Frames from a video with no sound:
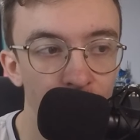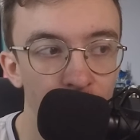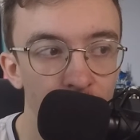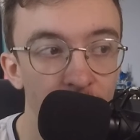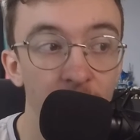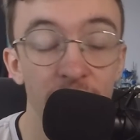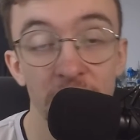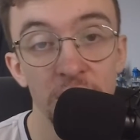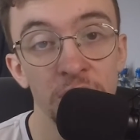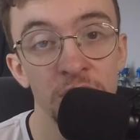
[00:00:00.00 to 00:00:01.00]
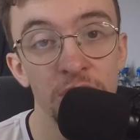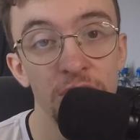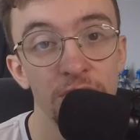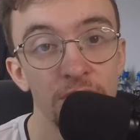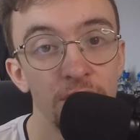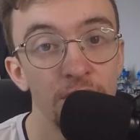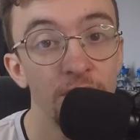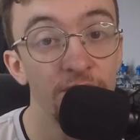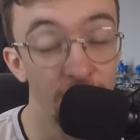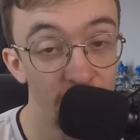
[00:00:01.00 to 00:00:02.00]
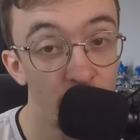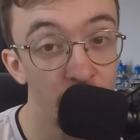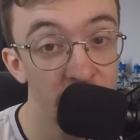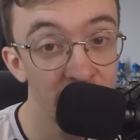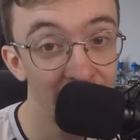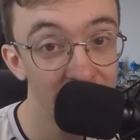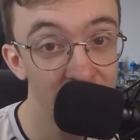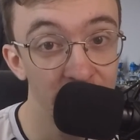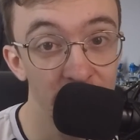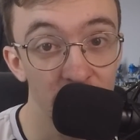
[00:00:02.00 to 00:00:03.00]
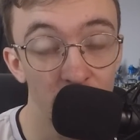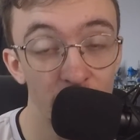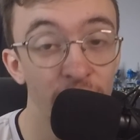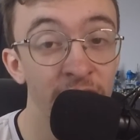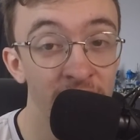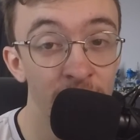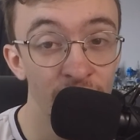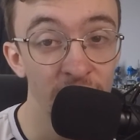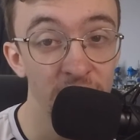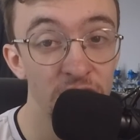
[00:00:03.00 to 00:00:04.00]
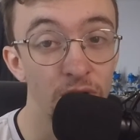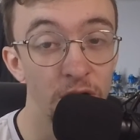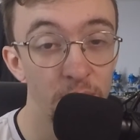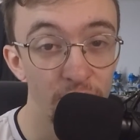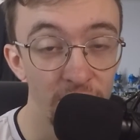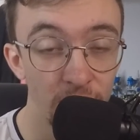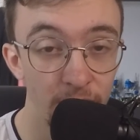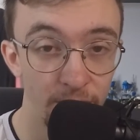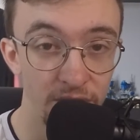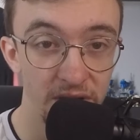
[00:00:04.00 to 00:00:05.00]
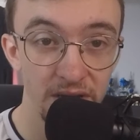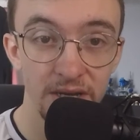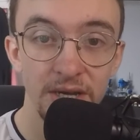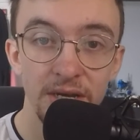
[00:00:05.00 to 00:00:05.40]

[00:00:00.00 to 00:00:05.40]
My predictions for Forest last season were pretty solid, pretty on the money.